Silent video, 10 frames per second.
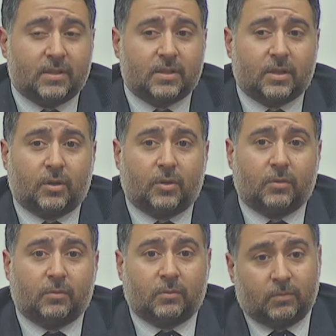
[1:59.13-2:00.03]
So
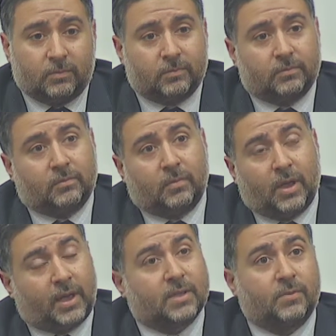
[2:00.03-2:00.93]

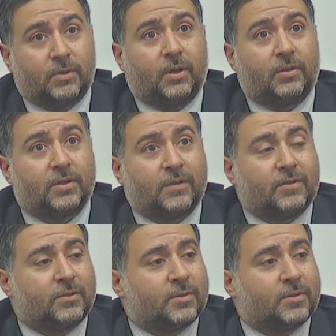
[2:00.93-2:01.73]
I guess we do other stuff too.